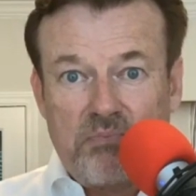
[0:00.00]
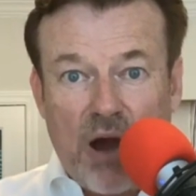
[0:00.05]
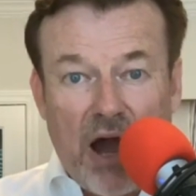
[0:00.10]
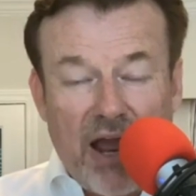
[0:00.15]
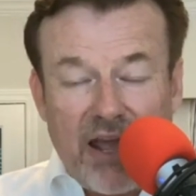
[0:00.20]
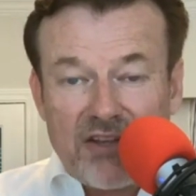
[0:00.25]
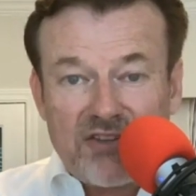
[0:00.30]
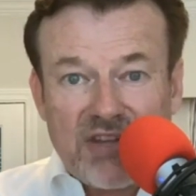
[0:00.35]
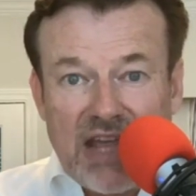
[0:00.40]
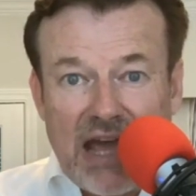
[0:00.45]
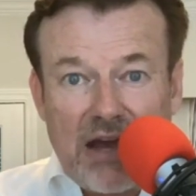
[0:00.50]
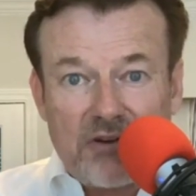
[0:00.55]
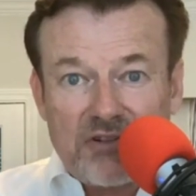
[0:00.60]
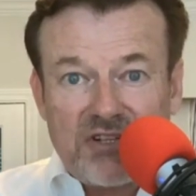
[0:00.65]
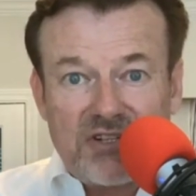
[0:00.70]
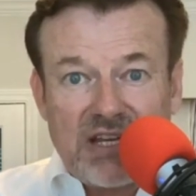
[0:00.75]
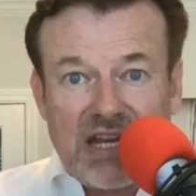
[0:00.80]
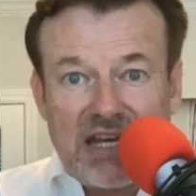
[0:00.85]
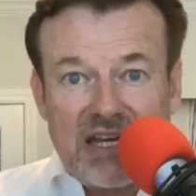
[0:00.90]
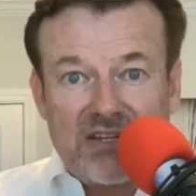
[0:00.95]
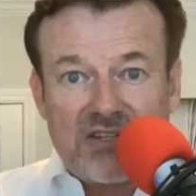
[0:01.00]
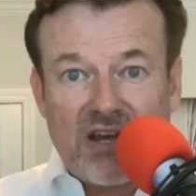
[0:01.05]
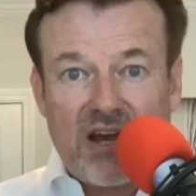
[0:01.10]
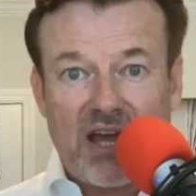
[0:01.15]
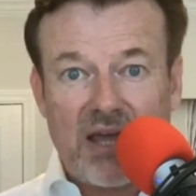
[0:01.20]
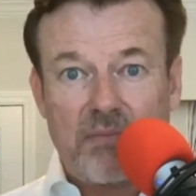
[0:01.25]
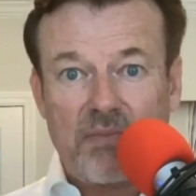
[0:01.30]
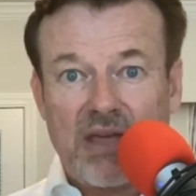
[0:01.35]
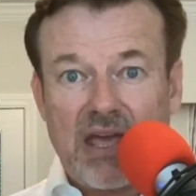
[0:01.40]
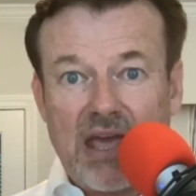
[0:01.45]
buy us out at any
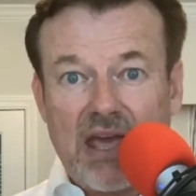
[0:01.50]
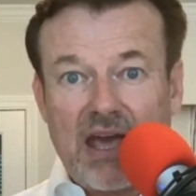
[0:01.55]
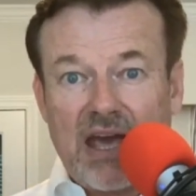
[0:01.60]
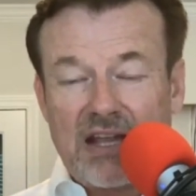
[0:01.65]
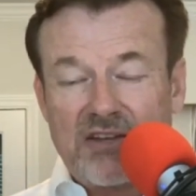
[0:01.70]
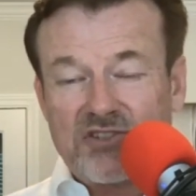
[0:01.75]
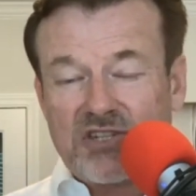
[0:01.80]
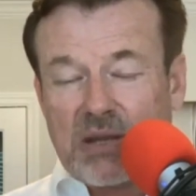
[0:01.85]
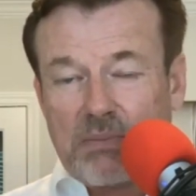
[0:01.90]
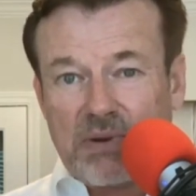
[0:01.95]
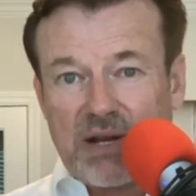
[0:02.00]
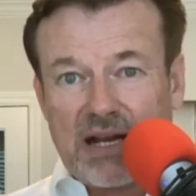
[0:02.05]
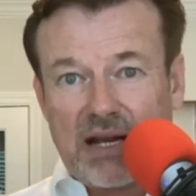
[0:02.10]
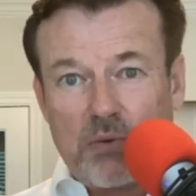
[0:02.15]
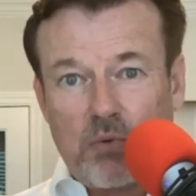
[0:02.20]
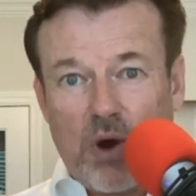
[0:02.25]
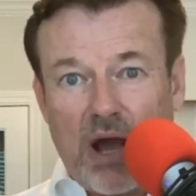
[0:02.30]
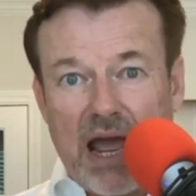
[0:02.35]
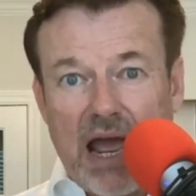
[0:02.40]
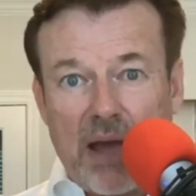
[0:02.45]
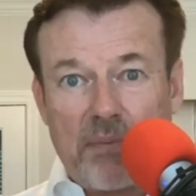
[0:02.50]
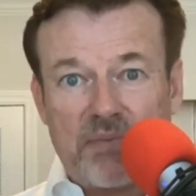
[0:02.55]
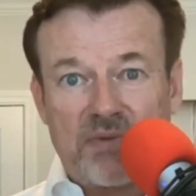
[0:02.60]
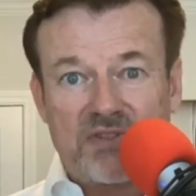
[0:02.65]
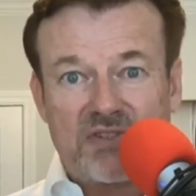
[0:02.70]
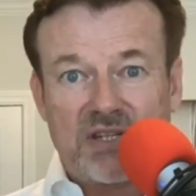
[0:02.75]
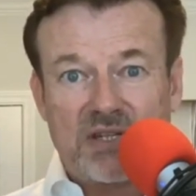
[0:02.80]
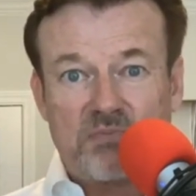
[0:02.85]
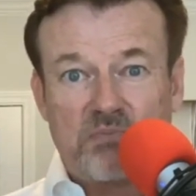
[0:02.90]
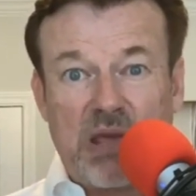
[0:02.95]
time. And typically what
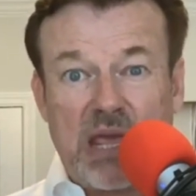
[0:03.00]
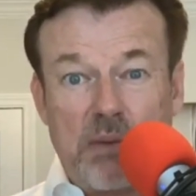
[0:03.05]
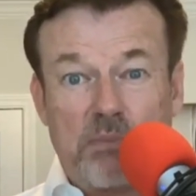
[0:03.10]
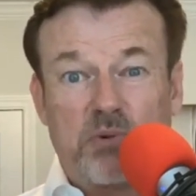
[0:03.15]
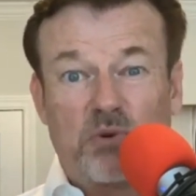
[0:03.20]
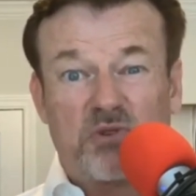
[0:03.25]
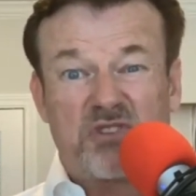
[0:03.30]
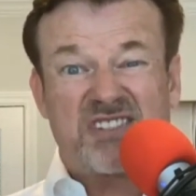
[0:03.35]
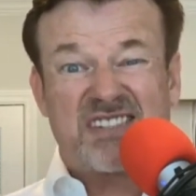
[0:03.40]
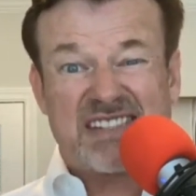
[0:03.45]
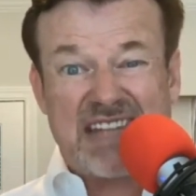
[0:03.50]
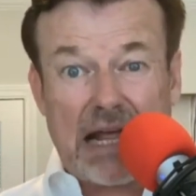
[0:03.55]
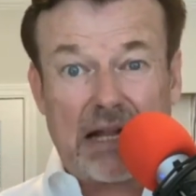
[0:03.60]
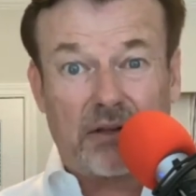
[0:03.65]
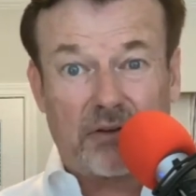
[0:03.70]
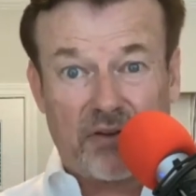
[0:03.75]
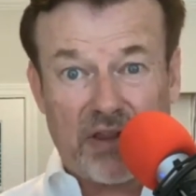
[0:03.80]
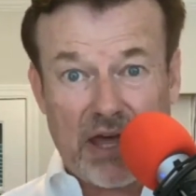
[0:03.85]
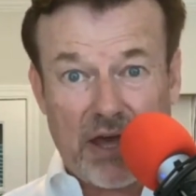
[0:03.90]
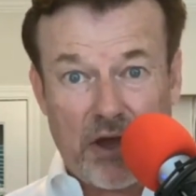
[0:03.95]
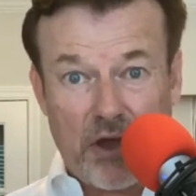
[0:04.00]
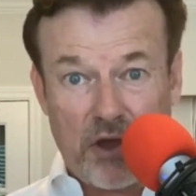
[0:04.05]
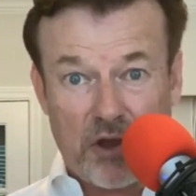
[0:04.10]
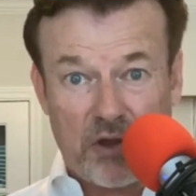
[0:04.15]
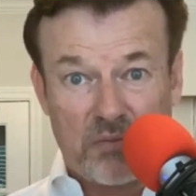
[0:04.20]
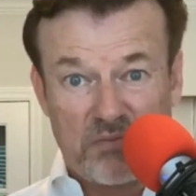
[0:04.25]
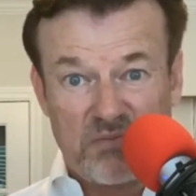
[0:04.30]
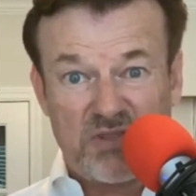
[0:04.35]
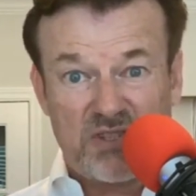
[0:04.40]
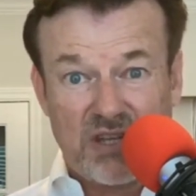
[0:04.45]
happens is people sell their
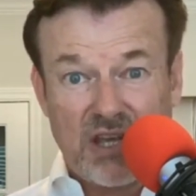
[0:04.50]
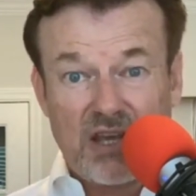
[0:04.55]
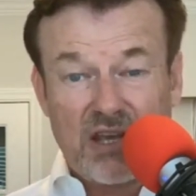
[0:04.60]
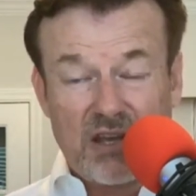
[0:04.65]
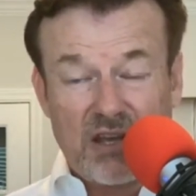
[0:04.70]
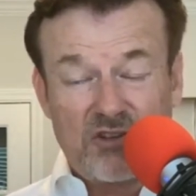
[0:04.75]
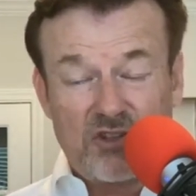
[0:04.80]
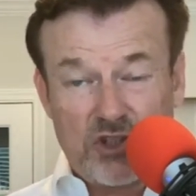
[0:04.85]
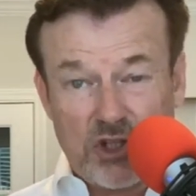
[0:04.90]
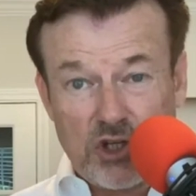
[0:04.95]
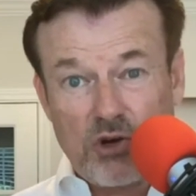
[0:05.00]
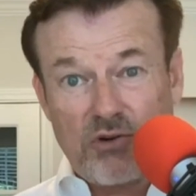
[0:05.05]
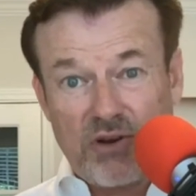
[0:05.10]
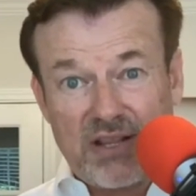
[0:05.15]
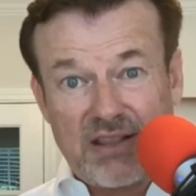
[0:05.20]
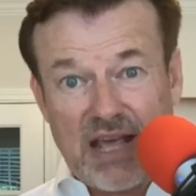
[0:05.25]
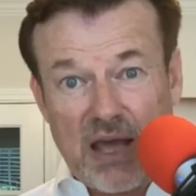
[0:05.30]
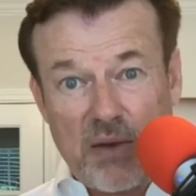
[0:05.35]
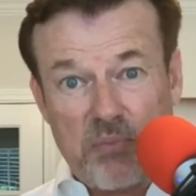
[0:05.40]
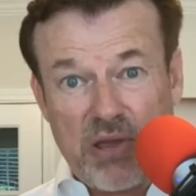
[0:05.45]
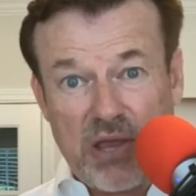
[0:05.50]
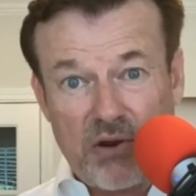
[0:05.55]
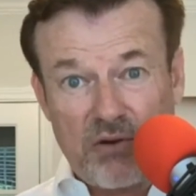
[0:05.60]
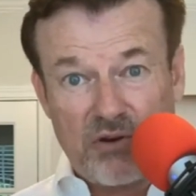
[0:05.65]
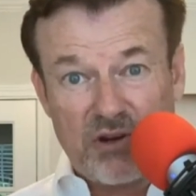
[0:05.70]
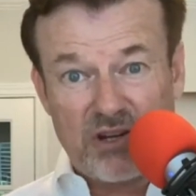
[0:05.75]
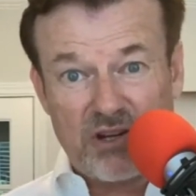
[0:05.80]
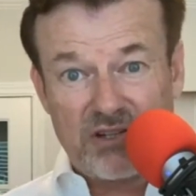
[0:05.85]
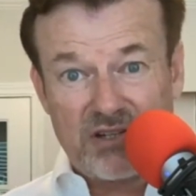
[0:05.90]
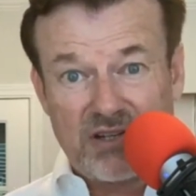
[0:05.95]
homes during that
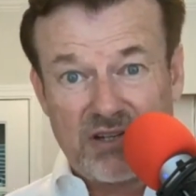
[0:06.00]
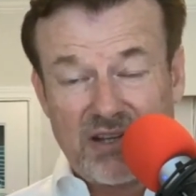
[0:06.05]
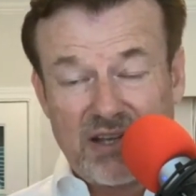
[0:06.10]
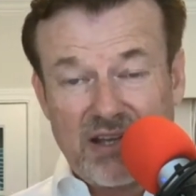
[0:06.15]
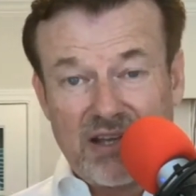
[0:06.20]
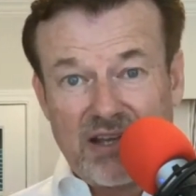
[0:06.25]
period.